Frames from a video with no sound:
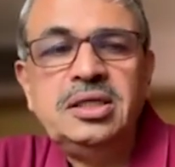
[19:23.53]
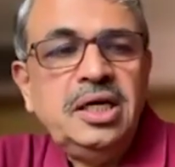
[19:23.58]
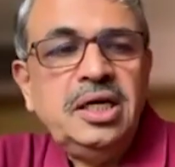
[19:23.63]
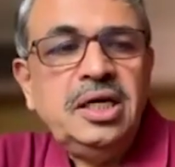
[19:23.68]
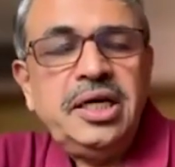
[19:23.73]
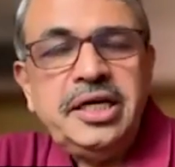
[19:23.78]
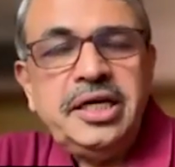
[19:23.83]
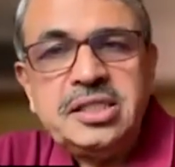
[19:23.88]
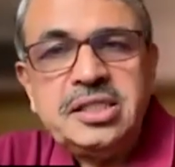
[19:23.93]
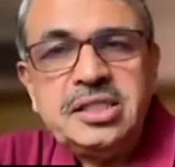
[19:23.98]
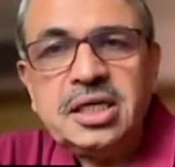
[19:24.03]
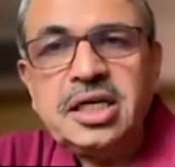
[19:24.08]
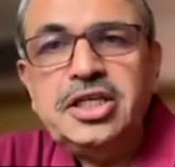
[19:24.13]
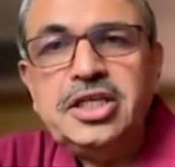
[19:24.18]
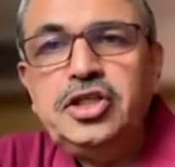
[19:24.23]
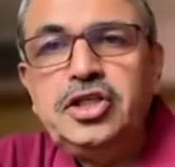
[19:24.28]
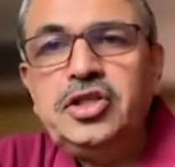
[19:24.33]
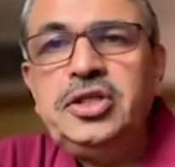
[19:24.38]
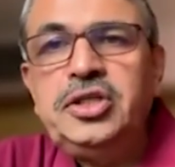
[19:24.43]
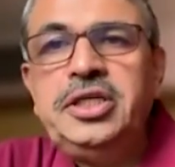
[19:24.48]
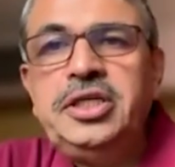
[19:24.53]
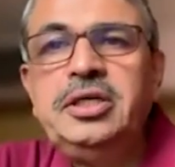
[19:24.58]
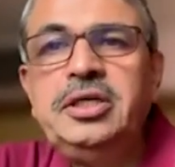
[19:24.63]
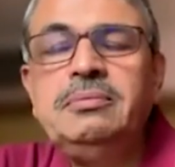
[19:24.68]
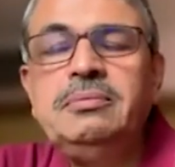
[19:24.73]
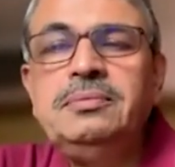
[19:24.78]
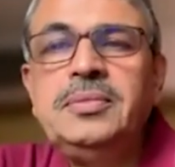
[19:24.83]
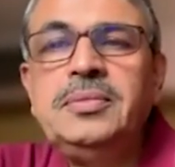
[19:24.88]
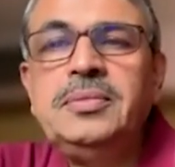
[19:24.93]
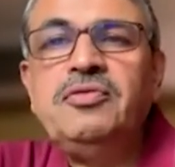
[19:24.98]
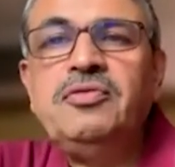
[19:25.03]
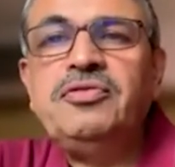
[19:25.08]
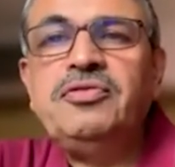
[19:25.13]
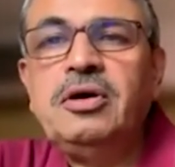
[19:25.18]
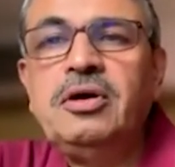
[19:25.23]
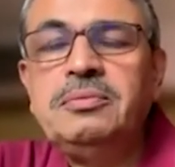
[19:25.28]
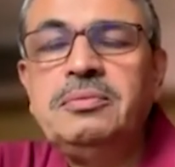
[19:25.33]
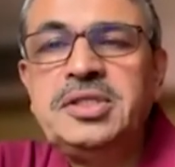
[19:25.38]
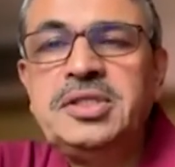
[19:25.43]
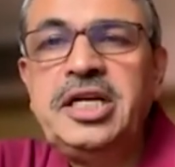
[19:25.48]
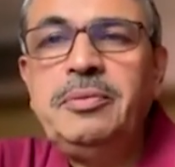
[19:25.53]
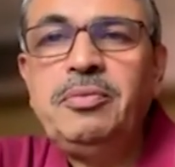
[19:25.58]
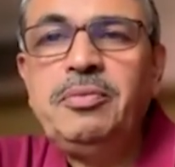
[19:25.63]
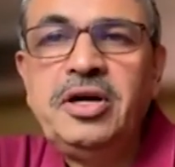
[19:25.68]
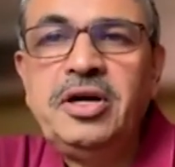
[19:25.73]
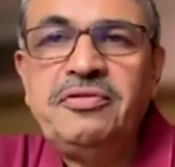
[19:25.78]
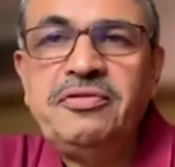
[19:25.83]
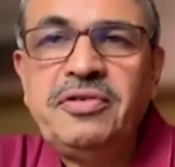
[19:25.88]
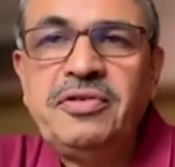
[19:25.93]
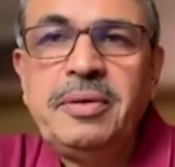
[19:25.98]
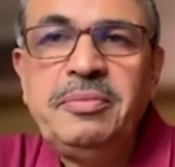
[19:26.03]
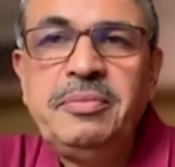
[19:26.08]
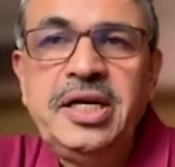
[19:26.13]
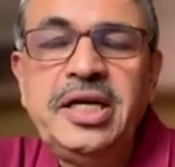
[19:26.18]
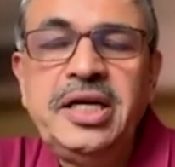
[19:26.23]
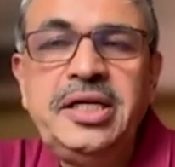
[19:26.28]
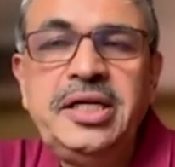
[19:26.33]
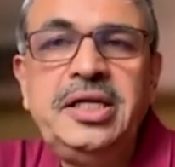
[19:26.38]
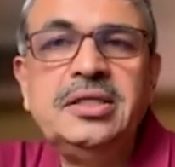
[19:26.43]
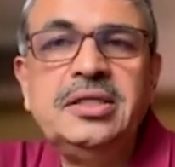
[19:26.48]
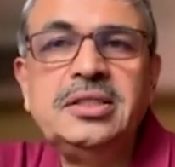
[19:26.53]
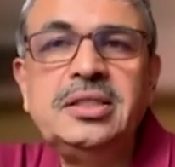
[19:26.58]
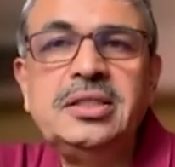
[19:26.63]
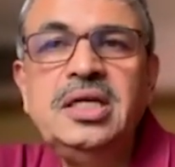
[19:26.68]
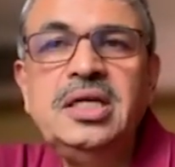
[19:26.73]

It's a continuum from 3.5 billion years.